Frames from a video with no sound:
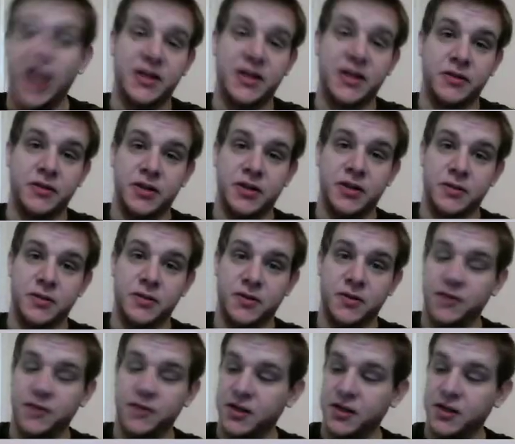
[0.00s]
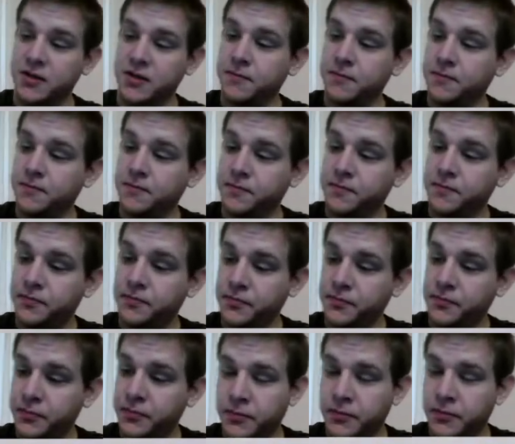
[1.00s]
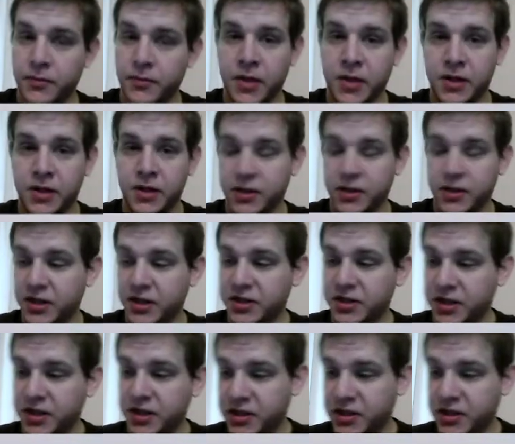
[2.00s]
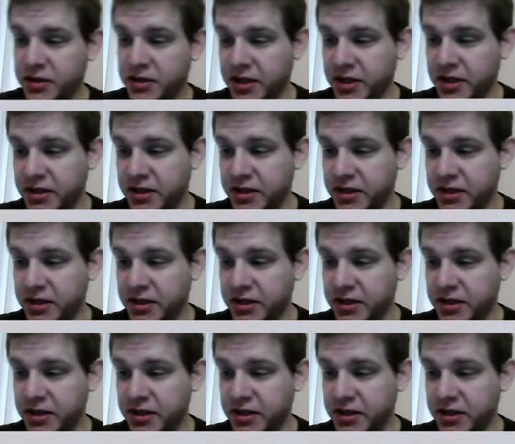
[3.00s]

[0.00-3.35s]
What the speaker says: two theorems, in fact. So let's try this